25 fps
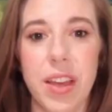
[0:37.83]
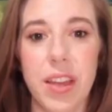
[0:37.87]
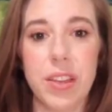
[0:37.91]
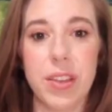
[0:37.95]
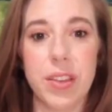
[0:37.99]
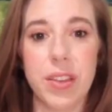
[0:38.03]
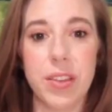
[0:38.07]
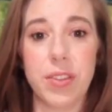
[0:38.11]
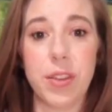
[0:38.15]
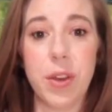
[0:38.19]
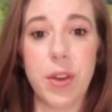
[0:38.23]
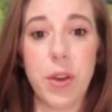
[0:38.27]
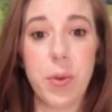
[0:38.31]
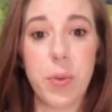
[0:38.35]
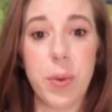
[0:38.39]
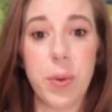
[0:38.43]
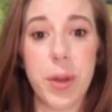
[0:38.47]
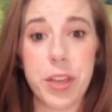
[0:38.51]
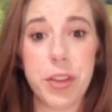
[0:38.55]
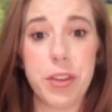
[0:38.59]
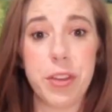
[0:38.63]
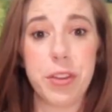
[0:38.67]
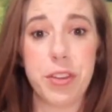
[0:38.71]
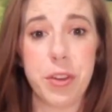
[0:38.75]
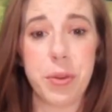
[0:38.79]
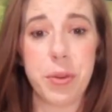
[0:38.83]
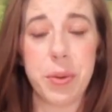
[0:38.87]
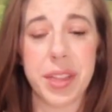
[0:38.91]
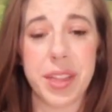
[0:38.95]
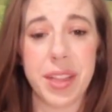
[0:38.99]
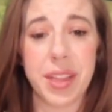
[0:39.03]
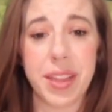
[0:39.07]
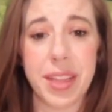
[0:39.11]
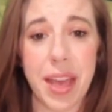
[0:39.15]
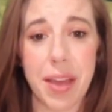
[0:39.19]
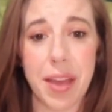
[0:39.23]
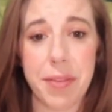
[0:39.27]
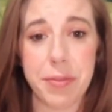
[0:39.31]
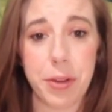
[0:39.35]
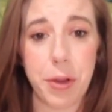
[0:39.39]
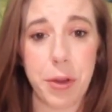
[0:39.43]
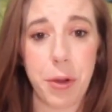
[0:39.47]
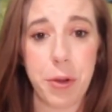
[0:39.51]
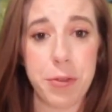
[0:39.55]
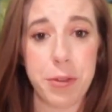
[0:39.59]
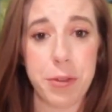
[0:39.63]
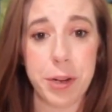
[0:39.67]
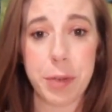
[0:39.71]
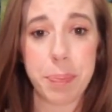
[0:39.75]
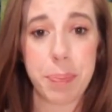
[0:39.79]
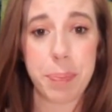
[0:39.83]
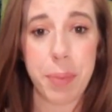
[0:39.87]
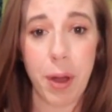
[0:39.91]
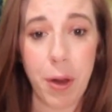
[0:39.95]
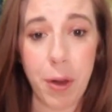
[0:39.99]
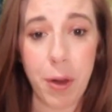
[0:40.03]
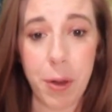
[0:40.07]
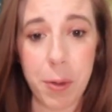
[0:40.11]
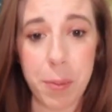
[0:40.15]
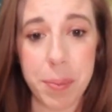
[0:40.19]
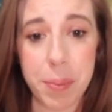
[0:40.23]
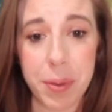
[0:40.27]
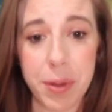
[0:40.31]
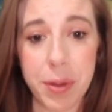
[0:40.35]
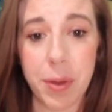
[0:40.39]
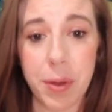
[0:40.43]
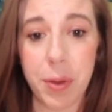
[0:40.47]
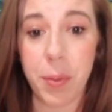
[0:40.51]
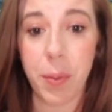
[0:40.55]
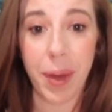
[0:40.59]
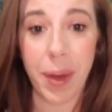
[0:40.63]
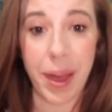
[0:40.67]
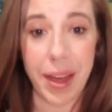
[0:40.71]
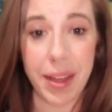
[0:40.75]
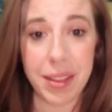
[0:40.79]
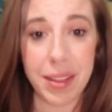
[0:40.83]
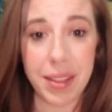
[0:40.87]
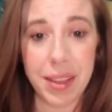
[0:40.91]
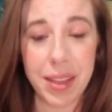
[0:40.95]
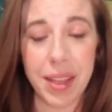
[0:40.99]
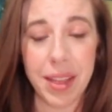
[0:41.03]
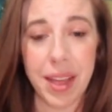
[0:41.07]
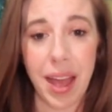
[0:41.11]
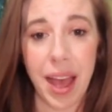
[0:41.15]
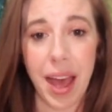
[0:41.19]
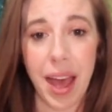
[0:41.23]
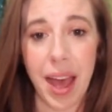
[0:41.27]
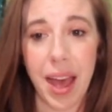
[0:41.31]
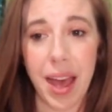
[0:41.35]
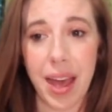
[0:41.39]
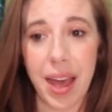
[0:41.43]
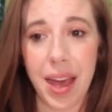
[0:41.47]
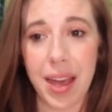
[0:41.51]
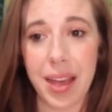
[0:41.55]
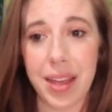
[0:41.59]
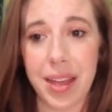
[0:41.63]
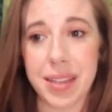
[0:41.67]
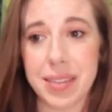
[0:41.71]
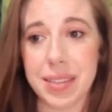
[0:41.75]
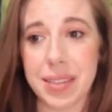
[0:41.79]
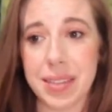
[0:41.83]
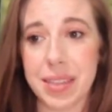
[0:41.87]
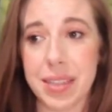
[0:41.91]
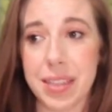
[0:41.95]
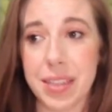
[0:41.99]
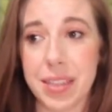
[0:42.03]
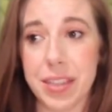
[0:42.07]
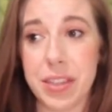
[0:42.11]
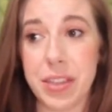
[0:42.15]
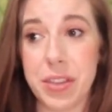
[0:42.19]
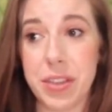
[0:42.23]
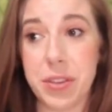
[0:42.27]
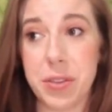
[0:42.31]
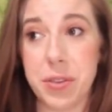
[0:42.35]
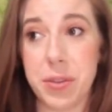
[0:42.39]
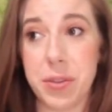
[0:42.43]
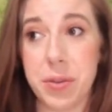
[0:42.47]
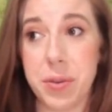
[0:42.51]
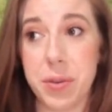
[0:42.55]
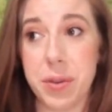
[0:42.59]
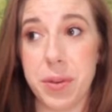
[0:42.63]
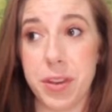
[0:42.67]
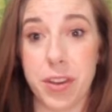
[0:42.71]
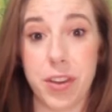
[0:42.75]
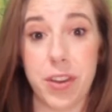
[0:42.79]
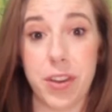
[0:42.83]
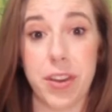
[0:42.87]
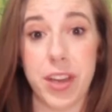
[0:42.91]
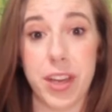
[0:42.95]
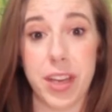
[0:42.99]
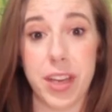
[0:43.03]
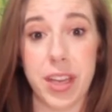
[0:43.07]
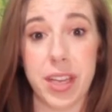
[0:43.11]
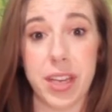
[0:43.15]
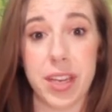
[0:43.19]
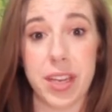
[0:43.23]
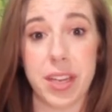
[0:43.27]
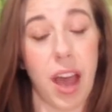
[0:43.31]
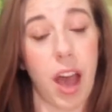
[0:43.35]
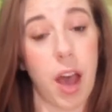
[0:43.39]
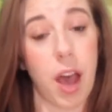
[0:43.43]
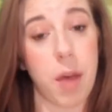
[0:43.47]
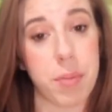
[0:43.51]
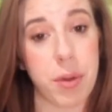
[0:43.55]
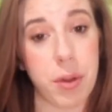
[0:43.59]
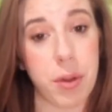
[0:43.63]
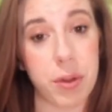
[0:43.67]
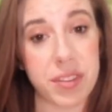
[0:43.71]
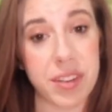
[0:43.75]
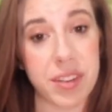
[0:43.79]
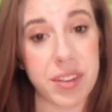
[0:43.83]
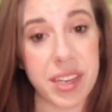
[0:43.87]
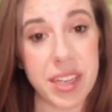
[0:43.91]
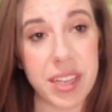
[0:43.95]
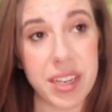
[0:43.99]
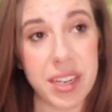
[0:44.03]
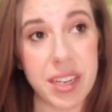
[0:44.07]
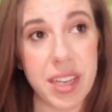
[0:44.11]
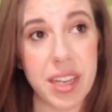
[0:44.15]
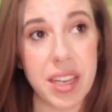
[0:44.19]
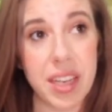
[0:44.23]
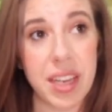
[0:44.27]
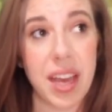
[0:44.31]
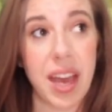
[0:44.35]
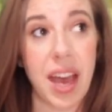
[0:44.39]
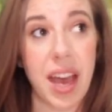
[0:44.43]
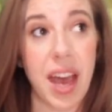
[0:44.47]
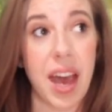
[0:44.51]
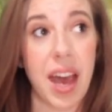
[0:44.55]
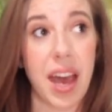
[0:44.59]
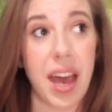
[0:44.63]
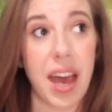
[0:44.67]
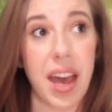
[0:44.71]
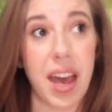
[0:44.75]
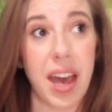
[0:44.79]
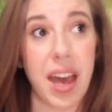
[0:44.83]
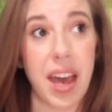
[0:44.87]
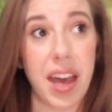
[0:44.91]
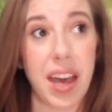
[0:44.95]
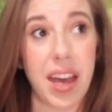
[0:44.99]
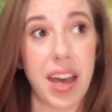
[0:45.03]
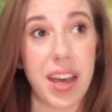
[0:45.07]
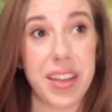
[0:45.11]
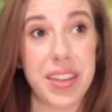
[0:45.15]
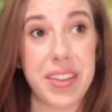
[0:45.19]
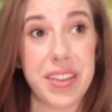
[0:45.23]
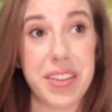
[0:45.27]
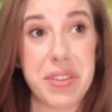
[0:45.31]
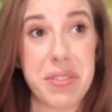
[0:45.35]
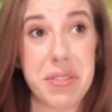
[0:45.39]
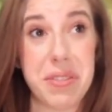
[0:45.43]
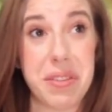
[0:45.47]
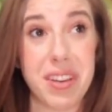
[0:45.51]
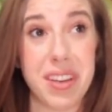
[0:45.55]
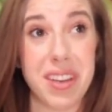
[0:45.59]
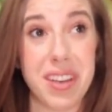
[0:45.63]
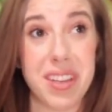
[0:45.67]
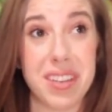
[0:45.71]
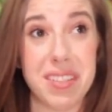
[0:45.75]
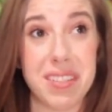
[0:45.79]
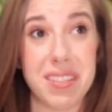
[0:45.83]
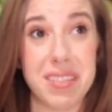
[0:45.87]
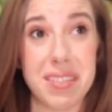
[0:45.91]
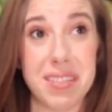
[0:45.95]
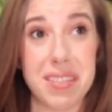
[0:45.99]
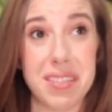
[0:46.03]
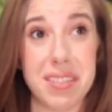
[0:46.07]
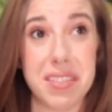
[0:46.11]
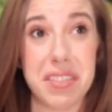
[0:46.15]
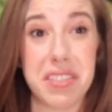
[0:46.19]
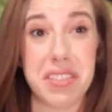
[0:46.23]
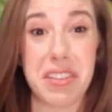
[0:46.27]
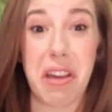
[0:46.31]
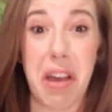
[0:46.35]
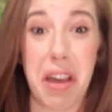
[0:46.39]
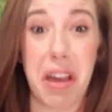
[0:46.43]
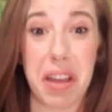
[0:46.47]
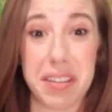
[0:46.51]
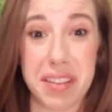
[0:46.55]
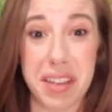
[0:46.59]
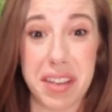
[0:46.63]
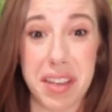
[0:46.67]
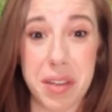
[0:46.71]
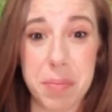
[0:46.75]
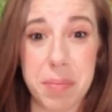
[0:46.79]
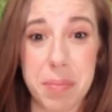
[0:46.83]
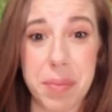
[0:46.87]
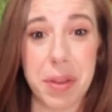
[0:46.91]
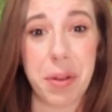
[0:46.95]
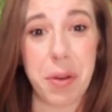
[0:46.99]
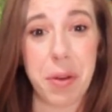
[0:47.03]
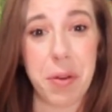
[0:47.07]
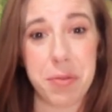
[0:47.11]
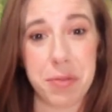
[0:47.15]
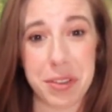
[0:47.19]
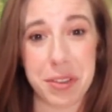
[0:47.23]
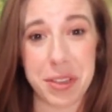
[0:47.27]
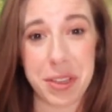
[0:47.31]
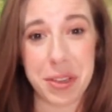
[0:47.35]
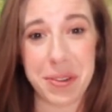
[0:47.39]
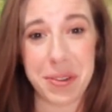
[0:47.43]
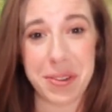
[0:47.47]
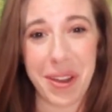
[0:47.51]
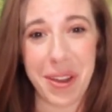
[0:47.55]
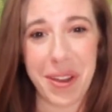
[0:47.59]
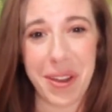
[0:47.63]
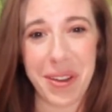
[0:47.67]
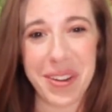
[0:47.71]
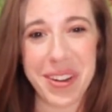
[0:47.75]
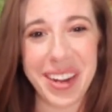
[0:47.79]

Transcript: So what do you do with the leftover pulp? Well, you could compost it, you could toss it, but hopefully you don't.